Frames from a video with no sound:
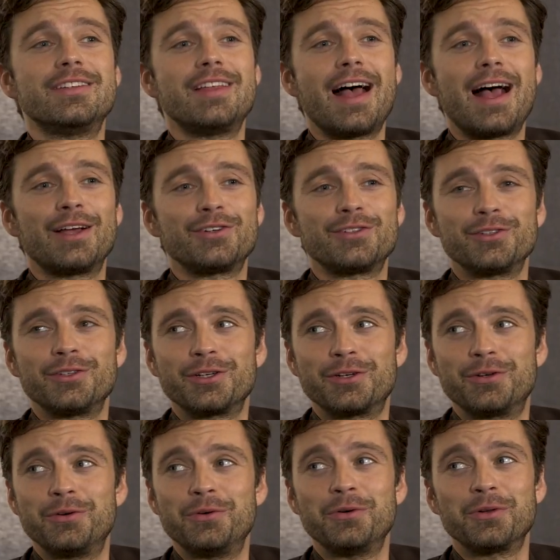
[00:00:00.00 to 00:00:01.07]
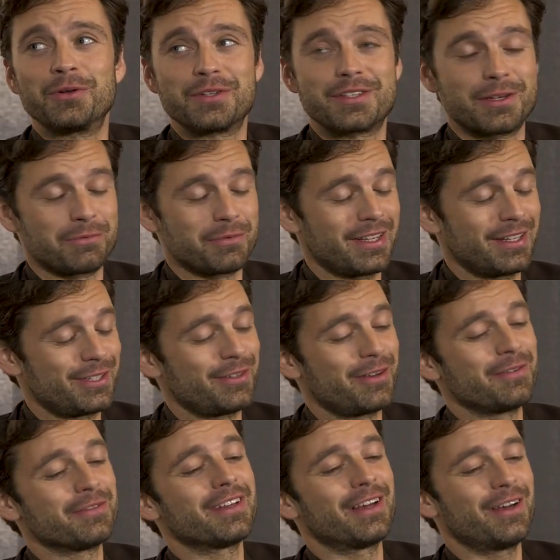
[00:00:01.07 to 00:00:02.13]
stash look cool or something." So
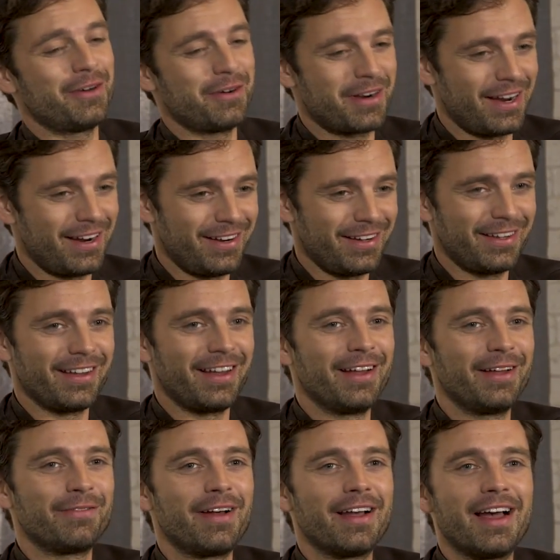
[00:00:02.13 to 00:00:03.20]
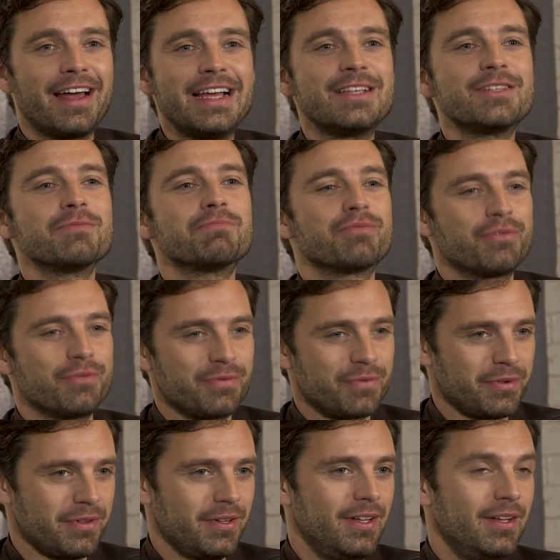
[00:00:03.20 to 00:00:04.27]
I was like, "All right, if I got his
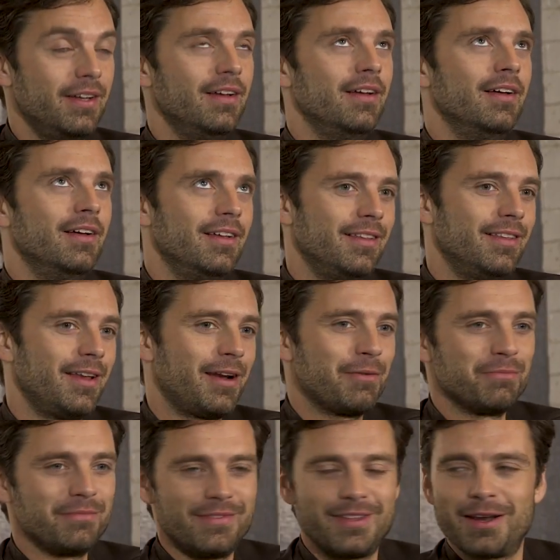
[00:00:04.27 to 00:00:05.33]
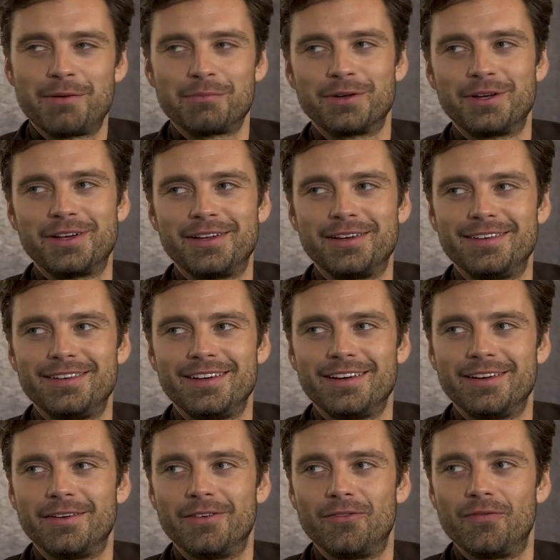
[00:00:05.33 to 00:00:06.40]
approval." then I'm then I'm good. What,
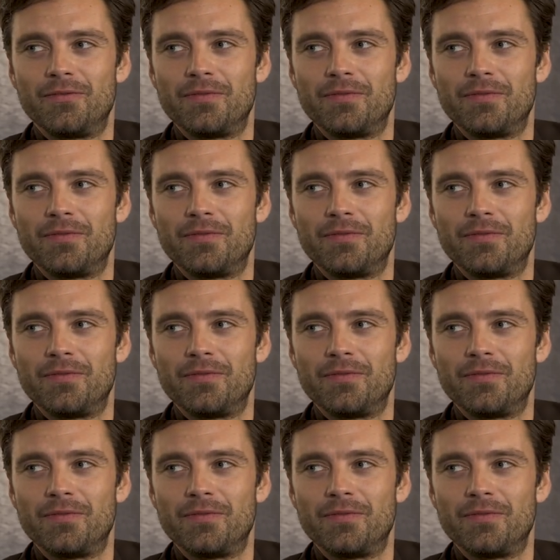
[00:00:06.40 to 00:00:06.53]
know? did